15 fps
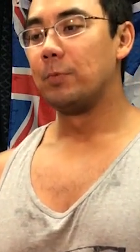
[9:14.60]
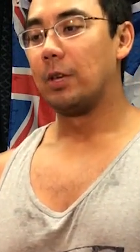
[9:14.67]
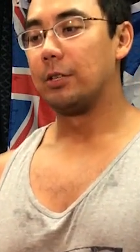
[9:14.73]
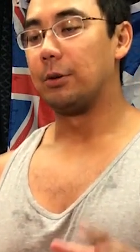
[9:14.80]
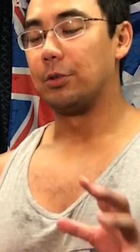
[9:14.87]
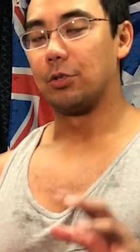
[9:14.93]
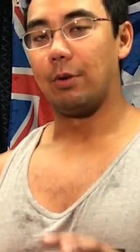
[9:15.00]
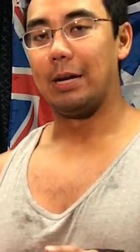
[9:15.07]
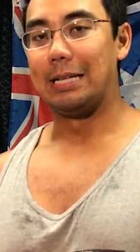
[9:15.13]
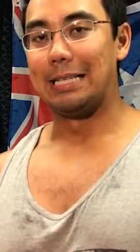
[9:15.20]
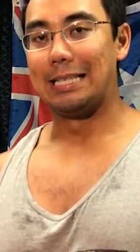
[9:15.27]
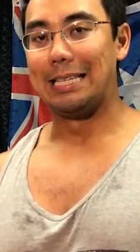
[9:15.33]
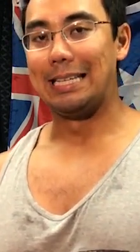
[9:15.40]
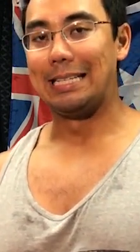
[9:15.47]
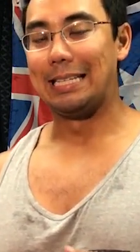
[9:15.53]
So it's great
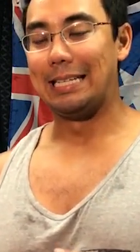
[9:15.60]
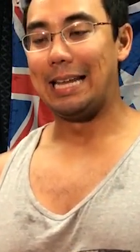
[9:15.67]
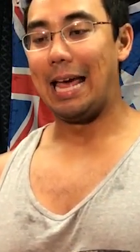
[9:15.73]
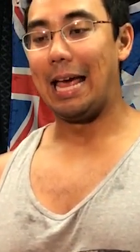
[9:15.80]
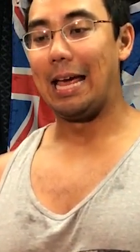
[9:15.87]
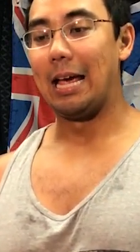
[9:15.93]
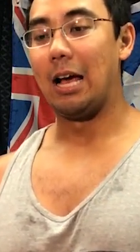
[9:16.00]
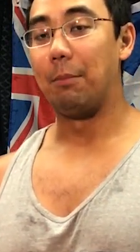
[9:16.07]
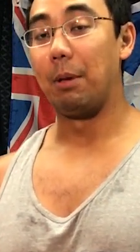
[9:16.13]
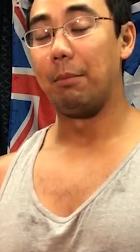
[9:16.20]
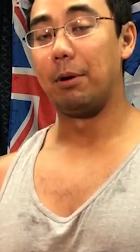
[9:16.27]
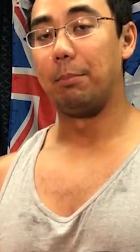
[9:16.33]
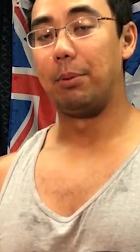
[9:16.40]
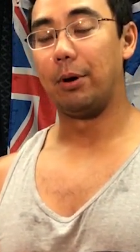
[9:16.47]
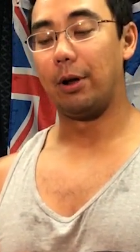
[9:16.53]
to see today I'm
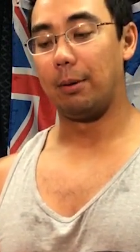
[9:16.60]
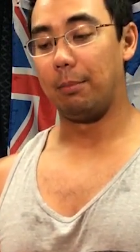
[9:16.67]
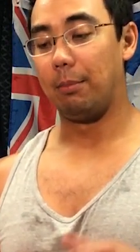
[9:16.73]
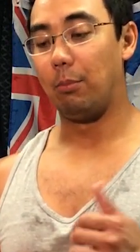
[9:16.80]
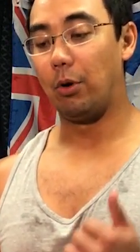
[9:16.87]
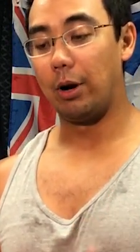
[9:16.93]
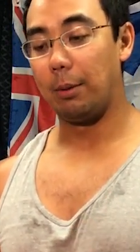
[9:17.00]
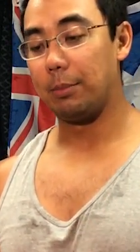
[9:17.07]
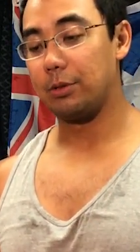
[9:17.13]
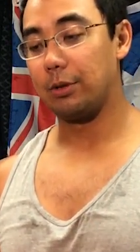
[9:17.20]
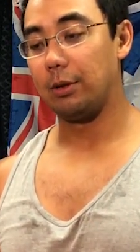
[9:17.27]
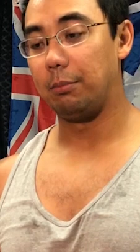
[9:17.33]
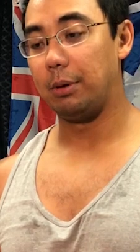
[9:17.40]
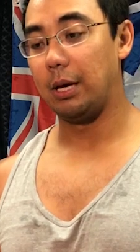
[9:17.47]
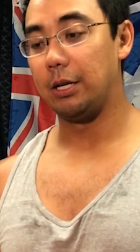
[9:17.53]
able to put up more numbers
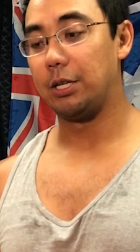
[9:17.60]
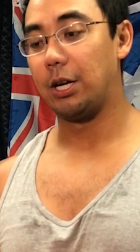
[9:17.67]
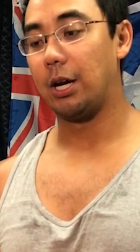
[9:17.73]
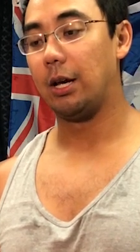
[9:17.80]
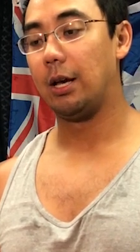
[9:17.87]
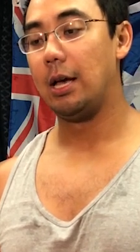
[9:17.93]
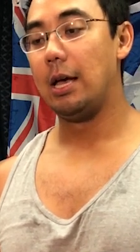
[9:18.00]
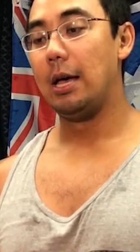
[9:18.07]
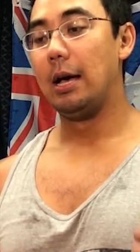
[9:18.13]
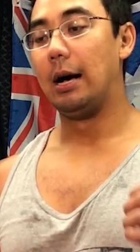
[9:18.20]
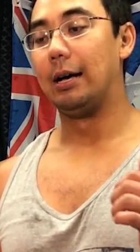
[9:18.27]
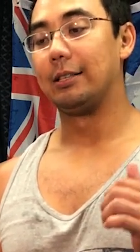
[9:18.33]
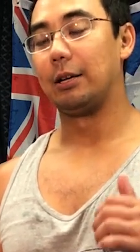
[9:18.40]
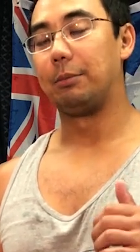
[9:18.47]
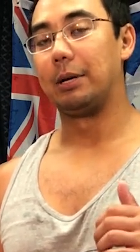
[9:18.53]
on the bench.
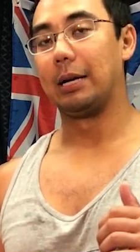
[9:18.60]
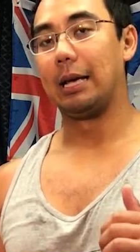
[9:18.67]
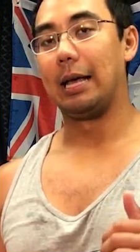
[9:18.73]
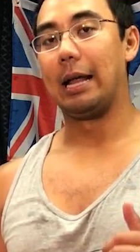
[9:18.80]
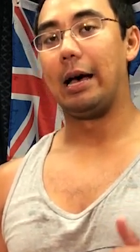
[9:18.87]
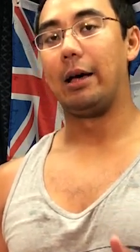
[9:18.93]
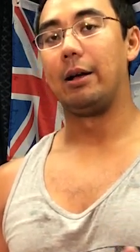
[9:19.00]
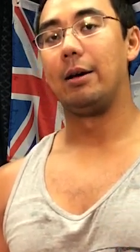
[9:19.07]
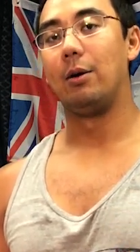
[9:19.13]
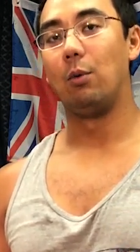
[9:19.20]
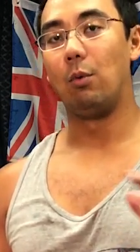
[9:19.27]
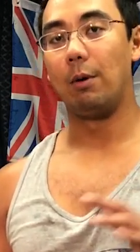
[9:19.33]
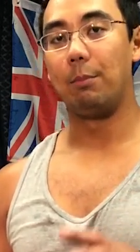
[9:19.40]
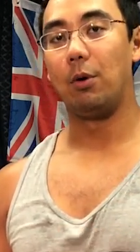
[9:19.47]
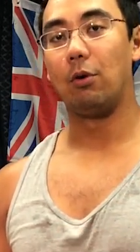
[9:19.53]
I was able to get out
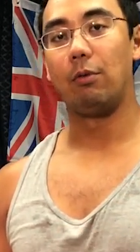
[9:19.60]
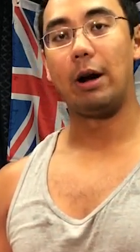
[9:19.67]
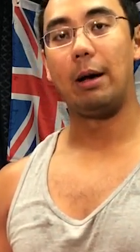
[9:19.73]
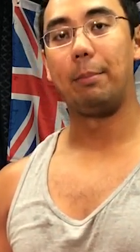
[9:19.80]
one more